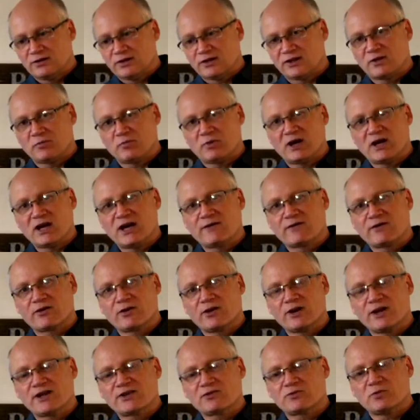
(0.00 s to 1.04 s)
That the body of
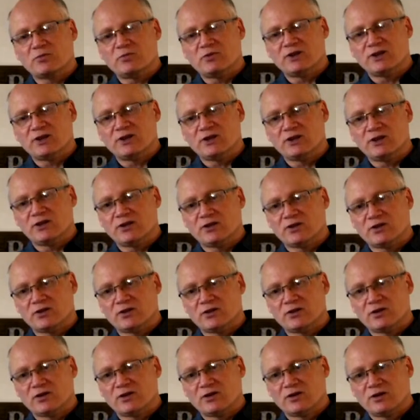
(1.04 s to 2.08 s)
Christ would be
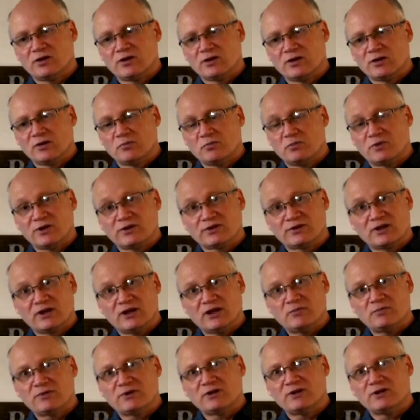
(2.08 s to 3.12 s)
built
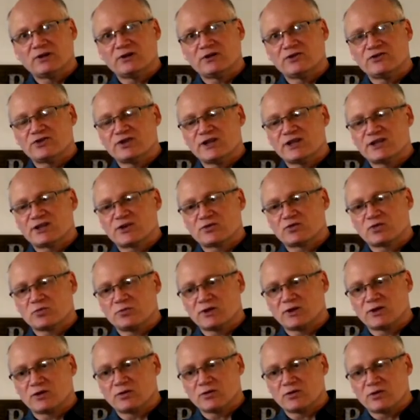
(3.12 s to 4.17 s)
up, Jesus
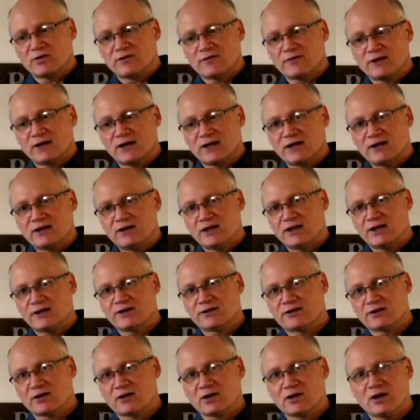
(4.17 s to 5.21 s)
would be glorified,
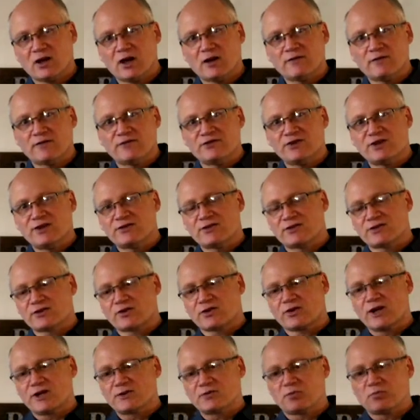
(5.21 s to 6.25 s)
and that the love of Jesus
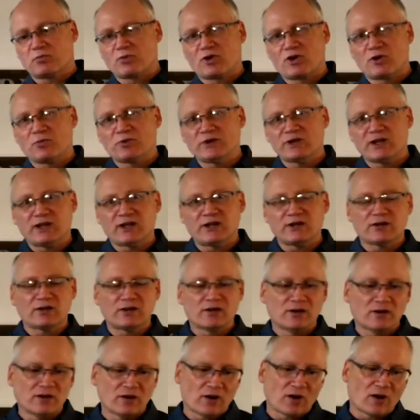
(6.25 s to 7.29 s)
Christ would permeate
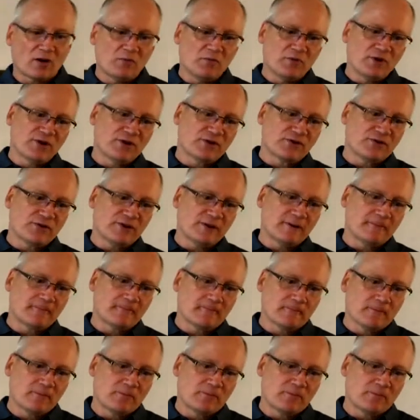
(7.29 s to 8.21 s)
our ministry.